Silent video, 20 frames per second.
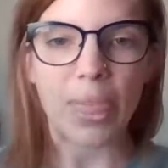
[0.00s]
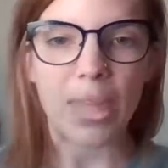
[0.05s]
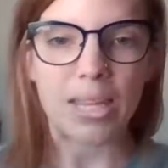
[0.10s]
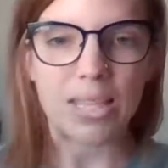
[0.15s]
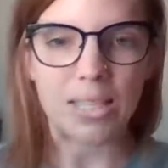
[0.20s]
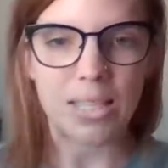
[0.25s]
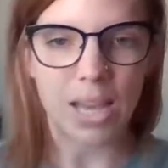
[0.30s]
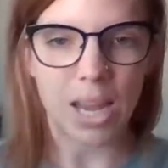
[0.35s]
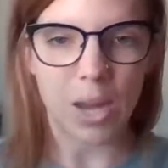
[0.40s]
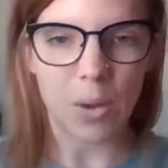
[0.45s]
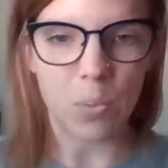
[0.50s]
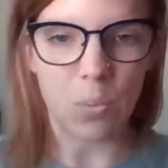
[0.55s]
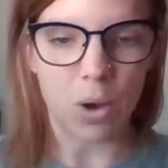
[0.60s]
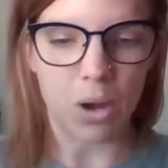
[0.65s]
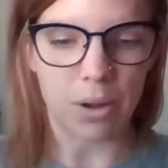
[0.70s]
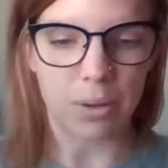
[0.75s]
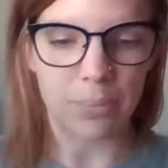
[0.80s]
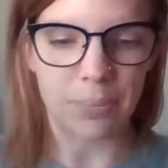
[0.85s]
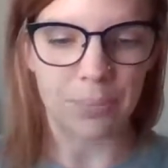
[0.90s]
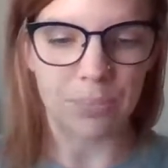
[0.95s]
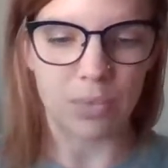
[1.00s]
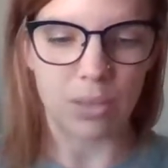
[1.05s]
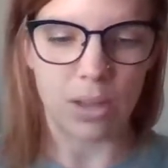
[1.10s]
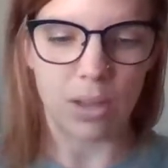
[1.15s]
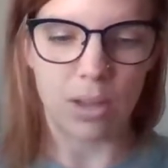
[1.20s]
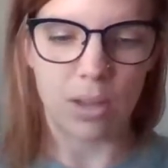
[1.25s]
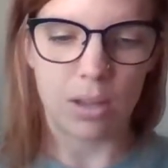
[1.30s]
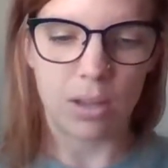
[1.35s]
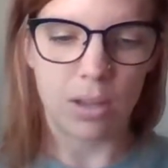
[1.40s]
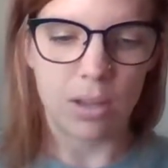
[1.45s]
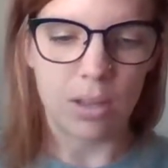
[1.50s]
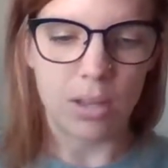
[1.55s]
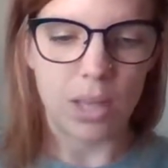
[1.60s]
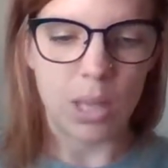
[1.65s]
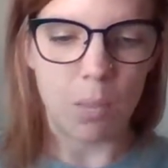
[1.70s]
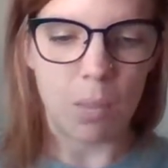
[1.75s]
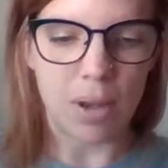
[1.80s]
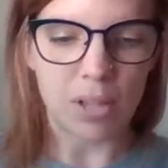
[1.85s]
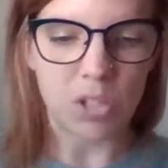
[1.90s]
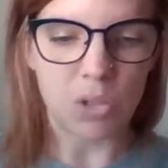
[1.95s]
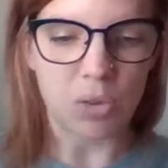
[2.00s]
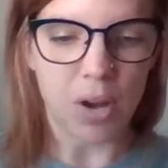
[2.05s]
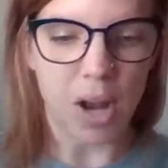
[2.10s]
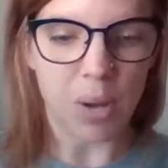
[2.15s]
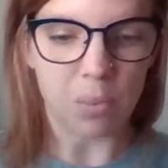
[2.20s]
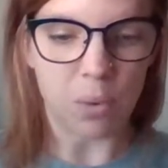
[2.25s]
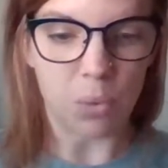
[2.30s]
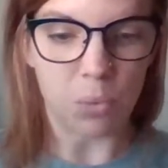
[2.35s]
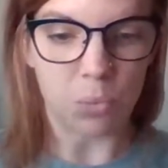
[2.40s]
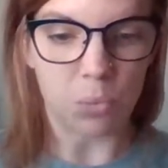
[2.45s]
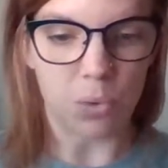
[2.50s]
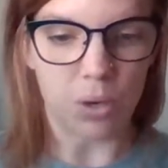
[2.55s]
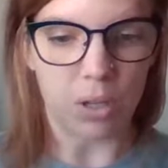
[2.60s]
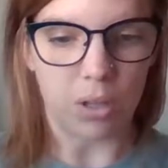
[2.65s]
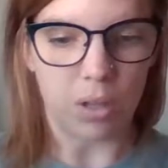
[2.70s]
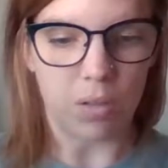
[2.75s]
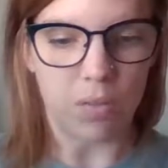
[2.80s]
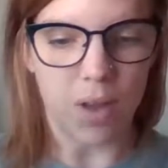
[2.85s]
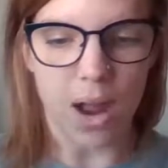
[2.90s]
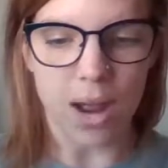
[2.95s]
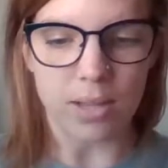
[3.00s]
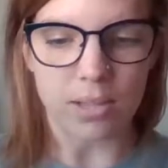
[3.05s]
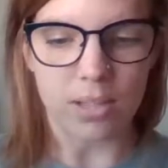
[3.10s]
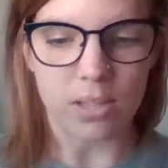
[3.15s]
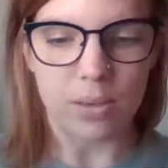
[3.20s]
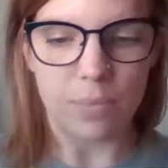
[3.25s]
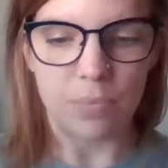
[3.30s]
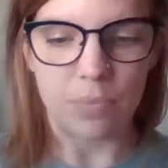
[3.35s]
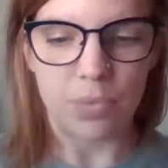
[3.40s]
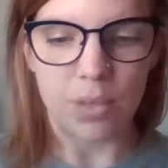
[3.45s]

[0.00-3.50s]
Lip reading: Day 1. The bus ride went really fast.